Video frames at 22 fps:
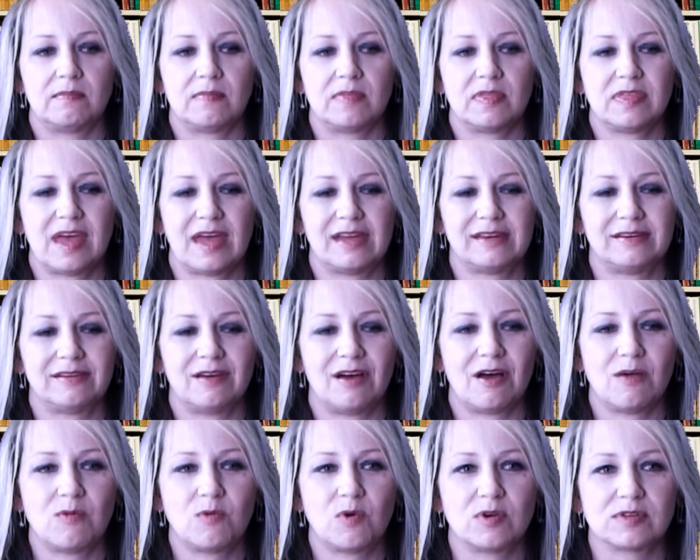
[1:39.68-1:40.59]
that
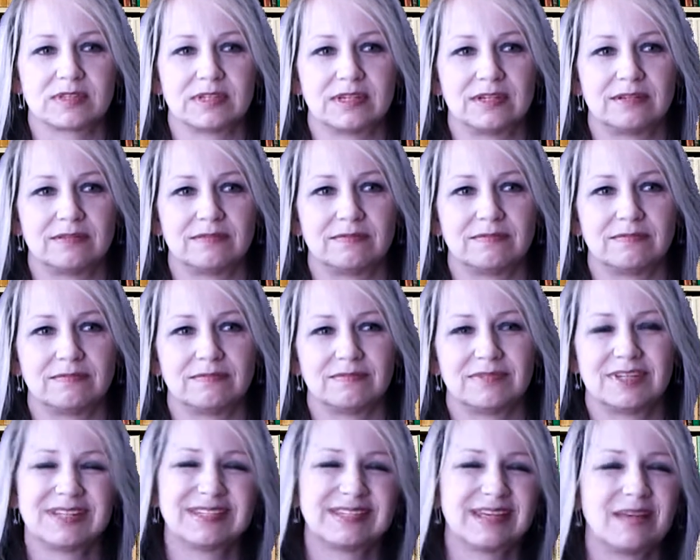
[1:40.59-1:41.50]

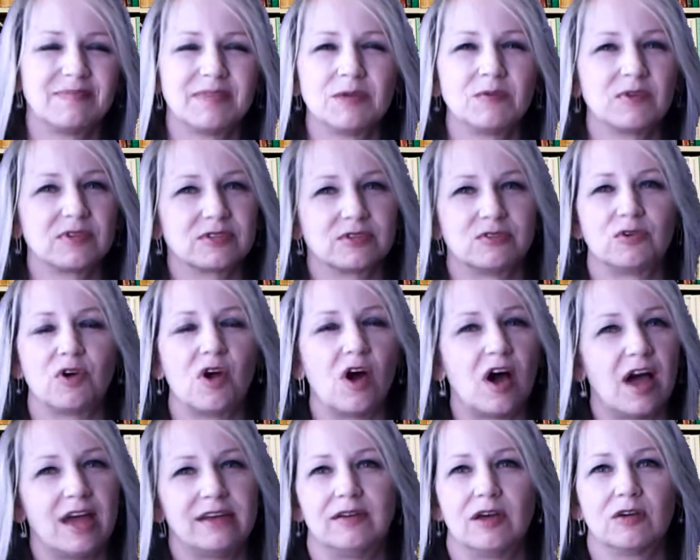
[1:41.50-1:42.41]
something wasn't
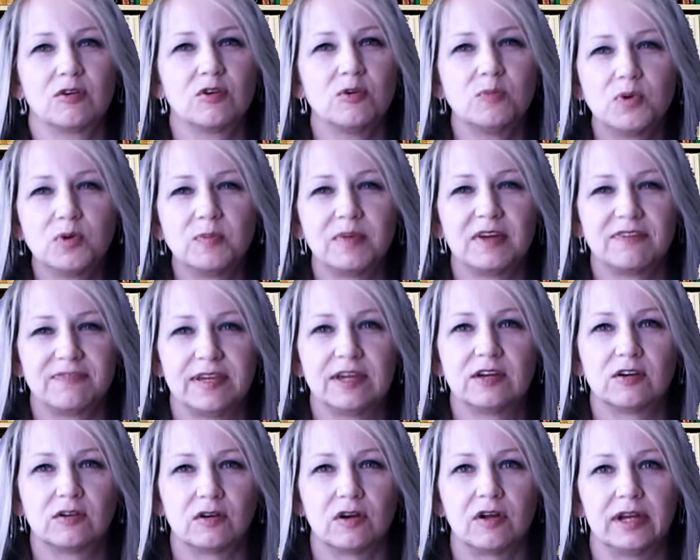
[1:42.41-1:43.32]
right. I couldn't put my
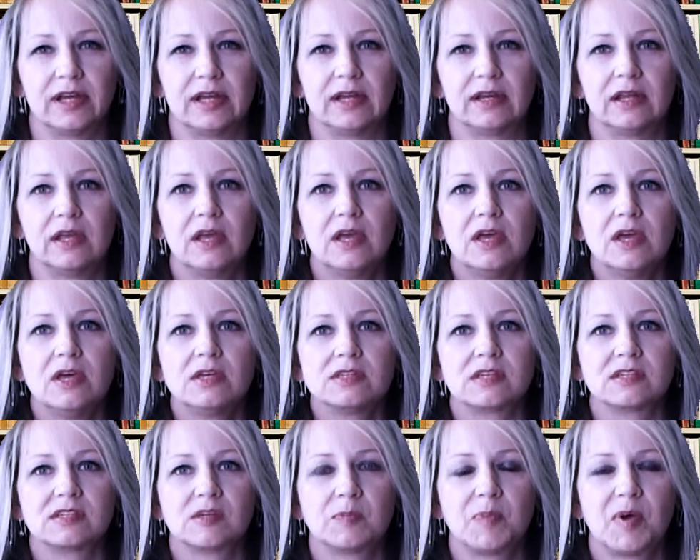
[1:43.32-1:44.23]
finger on it.
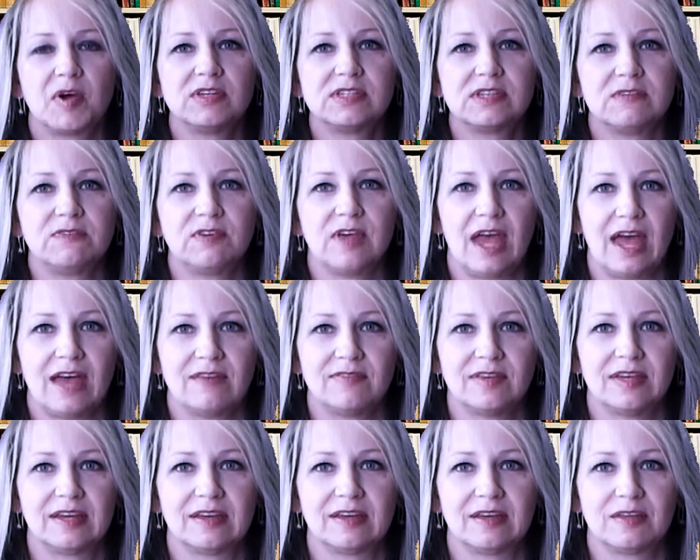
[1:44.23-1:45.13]
So suppose if you're
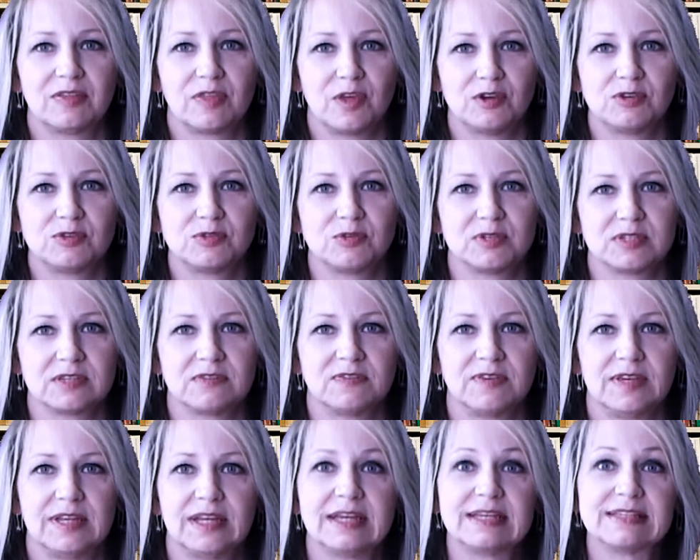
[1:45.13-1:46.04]
having those sorts of
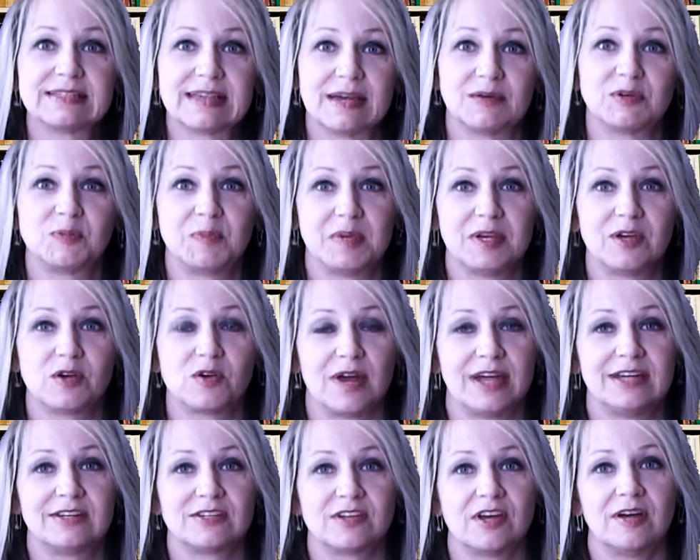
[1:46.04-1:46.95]
feelings, that would be a
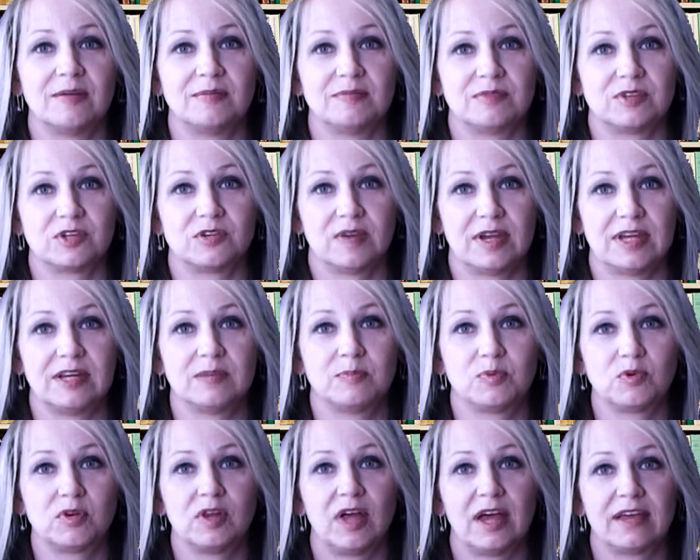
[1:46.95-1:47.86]
great time to read a
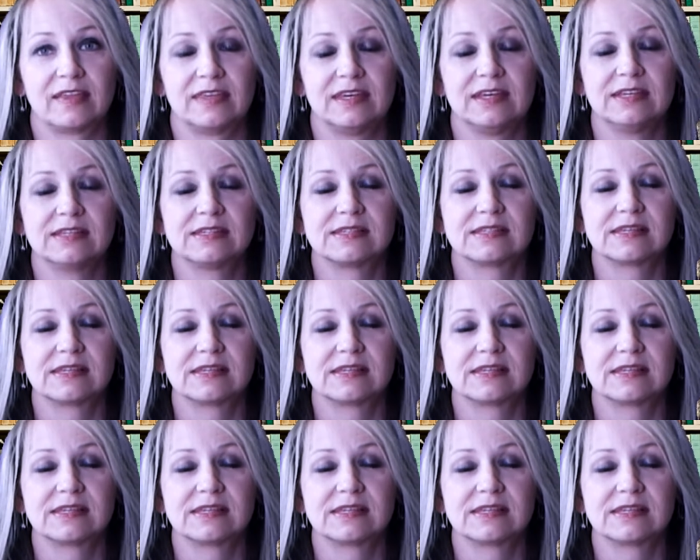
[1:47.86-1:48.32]
book like this.